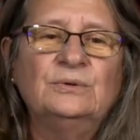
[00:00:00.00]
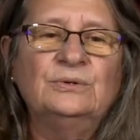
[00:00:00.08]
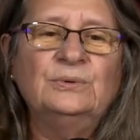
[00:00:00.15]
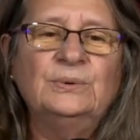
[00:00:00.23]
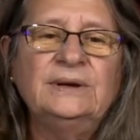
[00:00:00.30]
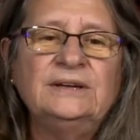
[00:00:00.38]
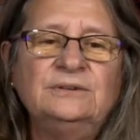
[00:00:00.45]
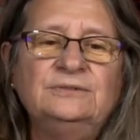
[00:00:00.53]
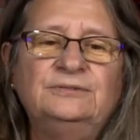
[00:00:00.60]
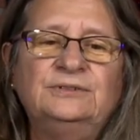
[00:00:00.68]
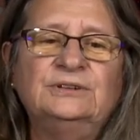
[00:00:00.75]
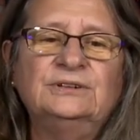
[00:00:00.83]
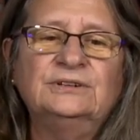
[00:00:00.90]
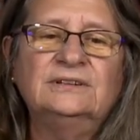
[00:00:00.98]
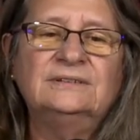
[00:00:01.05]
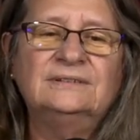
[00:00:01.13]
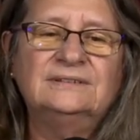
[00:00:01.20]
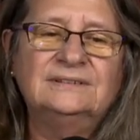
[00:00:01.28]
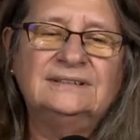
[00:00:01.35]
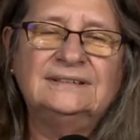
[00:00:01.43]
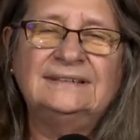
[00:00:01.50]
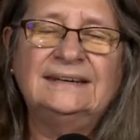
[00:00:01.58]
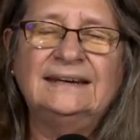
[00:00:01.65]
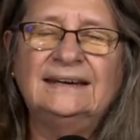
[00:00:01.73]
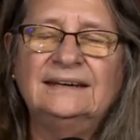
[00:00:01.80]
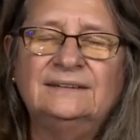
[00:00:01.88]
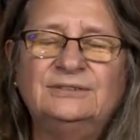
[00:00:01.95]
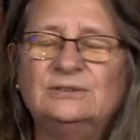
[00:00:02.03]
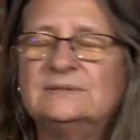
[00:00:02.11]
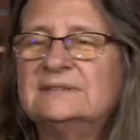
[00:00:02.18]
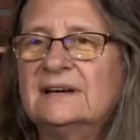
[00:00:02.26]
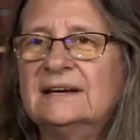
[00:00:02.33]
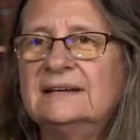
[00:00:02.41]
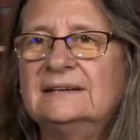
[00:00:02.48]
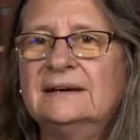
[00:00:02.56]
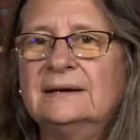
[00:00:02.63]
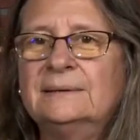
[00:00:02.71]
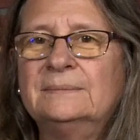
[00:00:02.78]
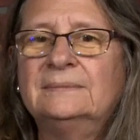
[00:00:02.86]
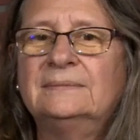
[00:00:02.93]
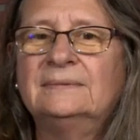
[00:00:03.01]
the way you feel today if you signed up,